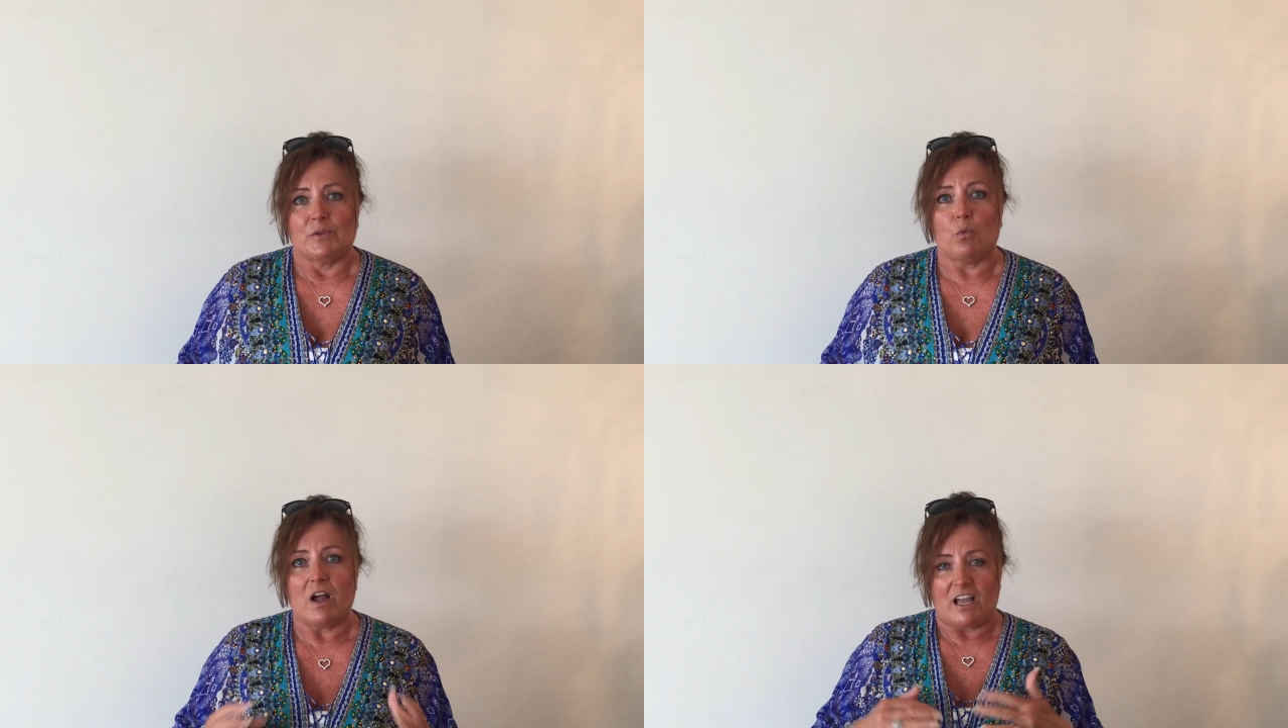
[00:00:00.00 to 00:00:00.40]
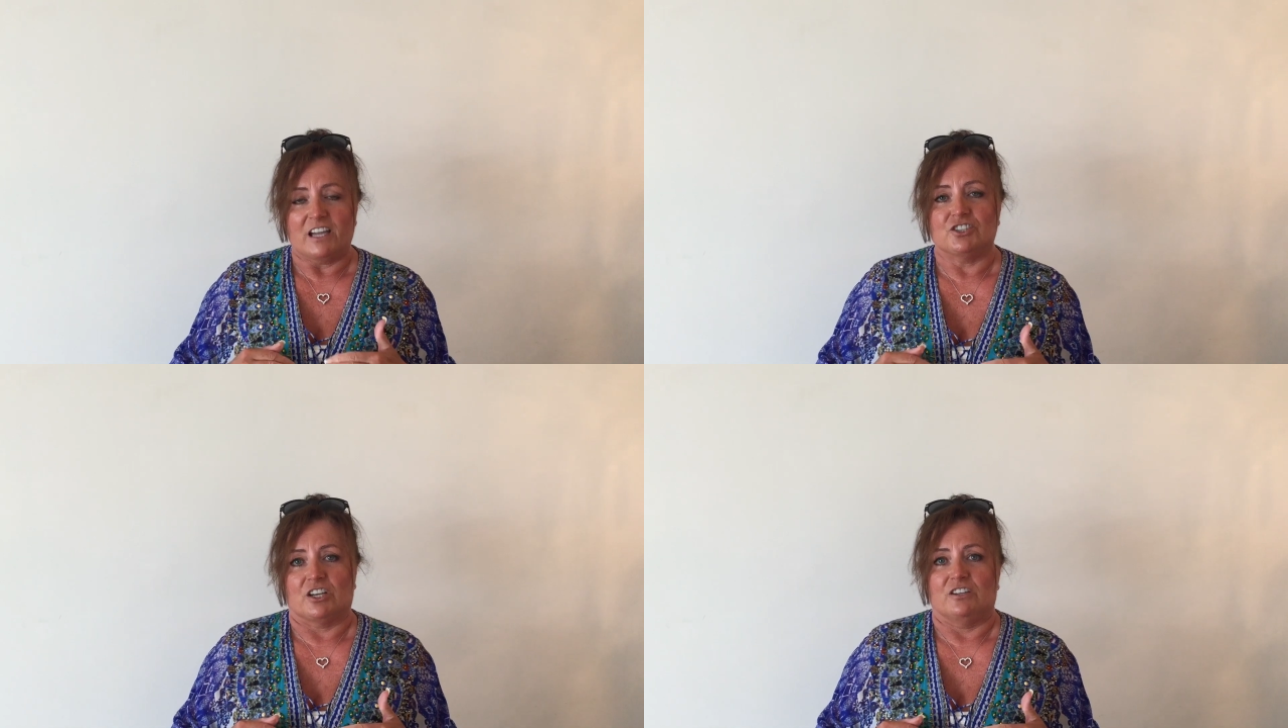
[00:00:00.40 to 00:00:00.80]
Why
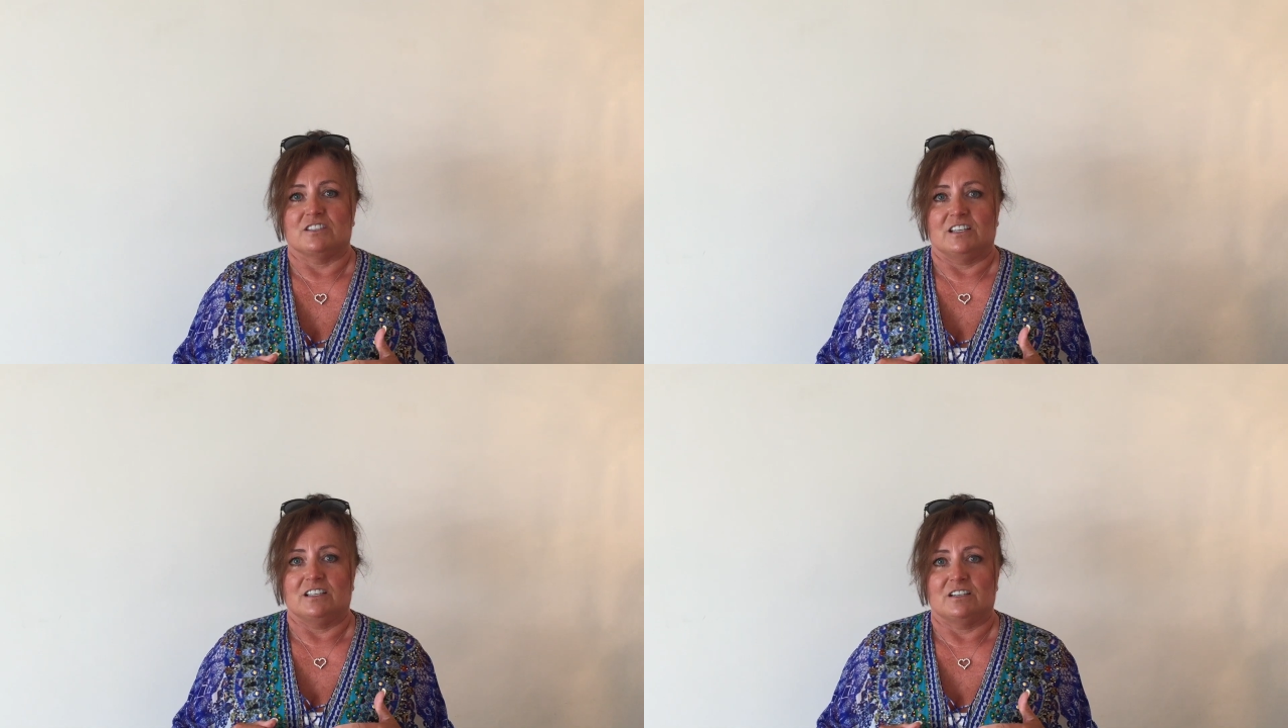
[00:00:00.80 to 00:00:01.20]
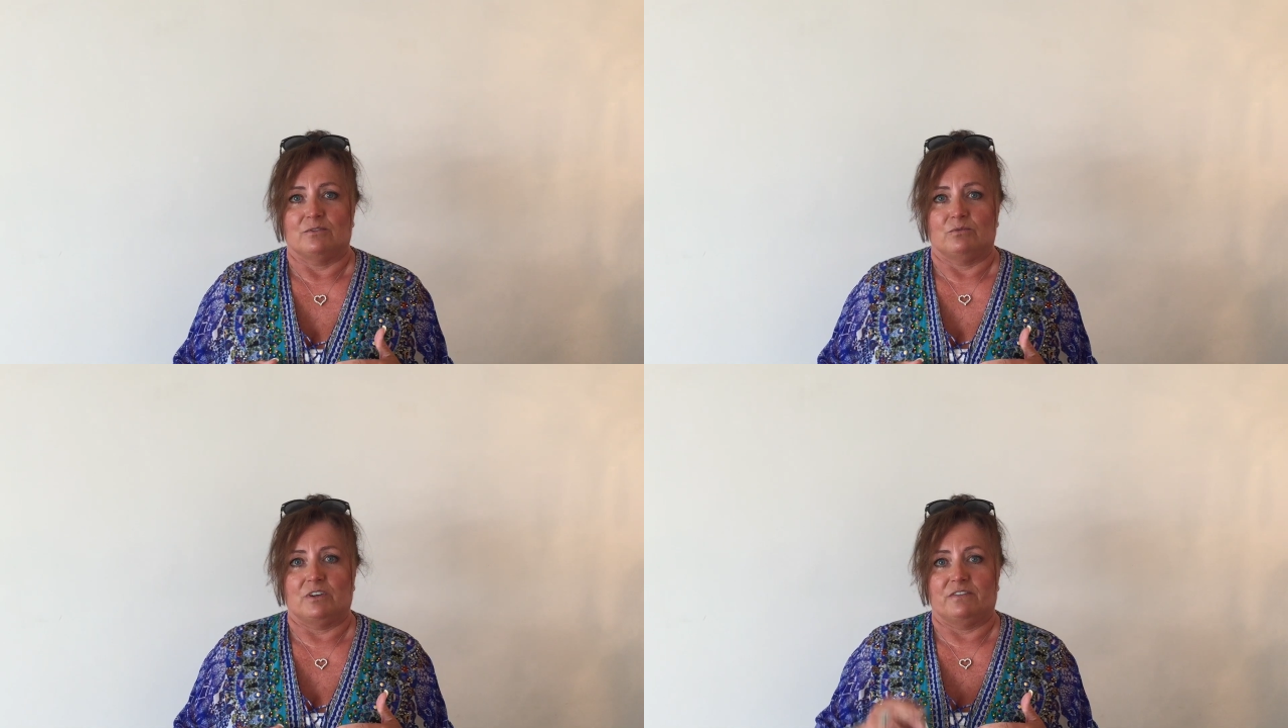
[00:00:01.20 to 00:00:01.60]
I chose it
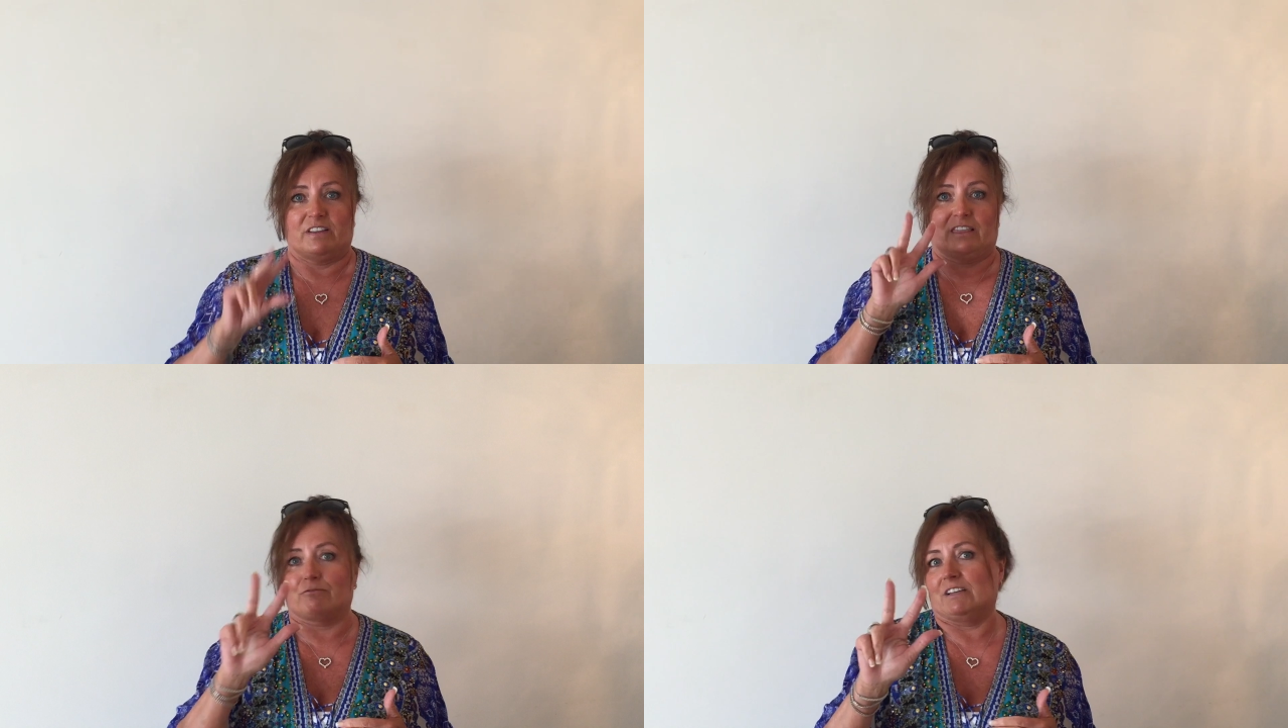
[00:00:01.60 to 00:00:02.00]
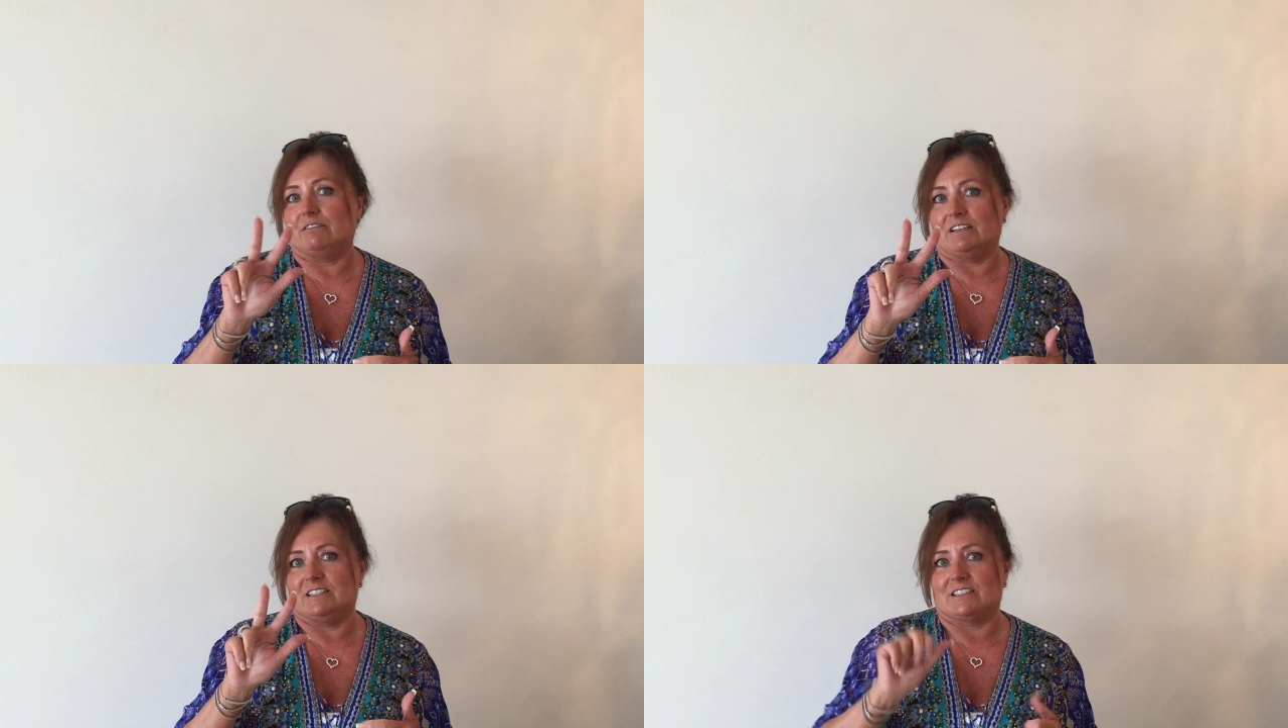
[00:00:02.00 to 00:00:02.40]
were for three
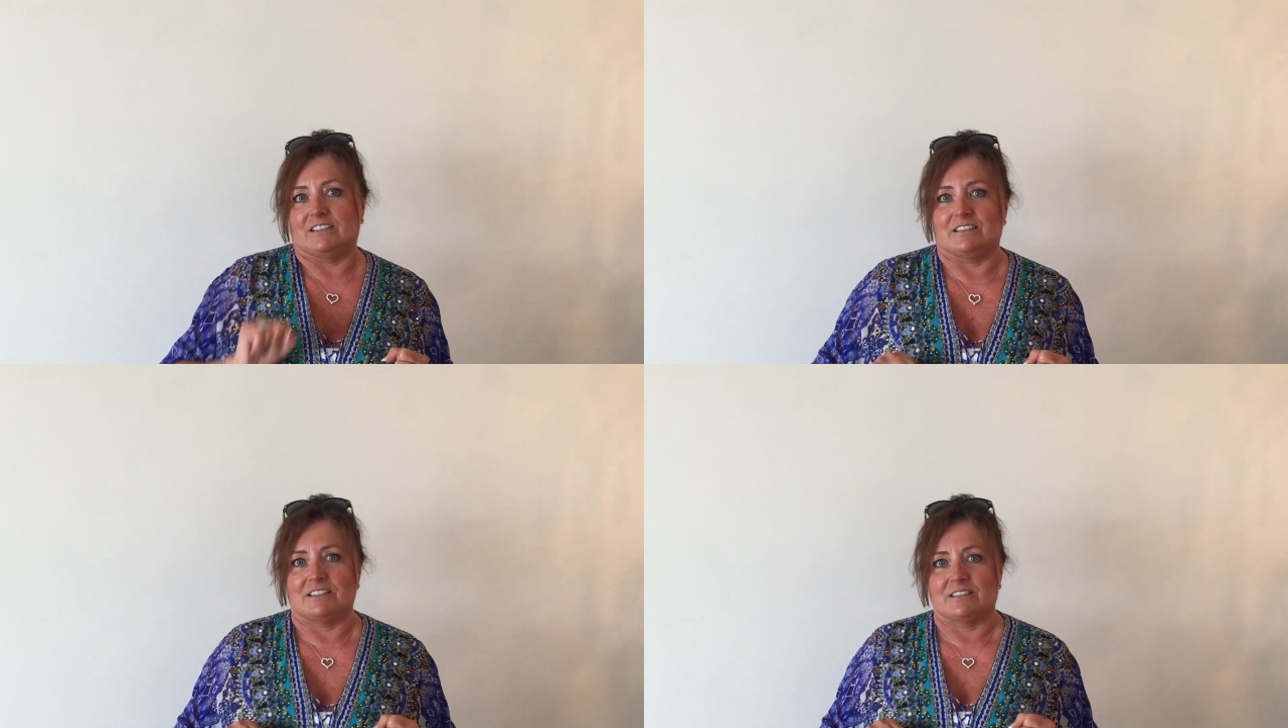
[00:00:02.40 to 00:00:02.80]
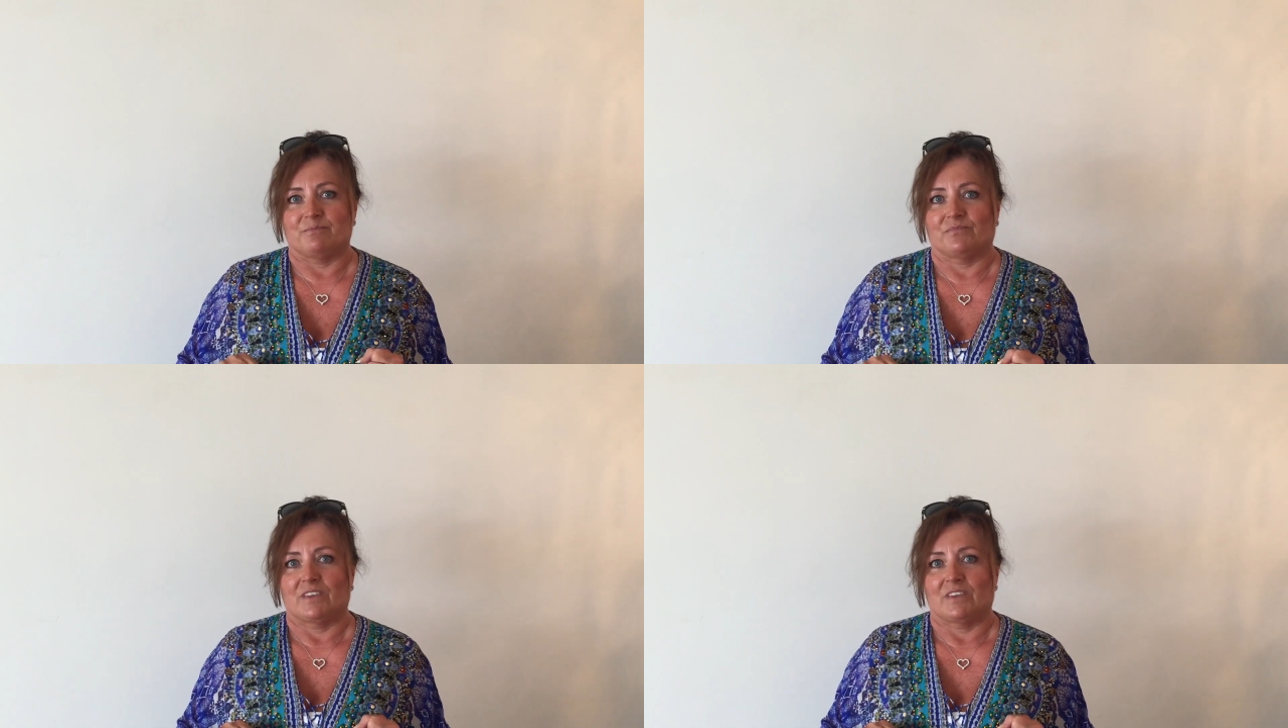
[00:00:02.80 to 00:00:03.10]
reasons.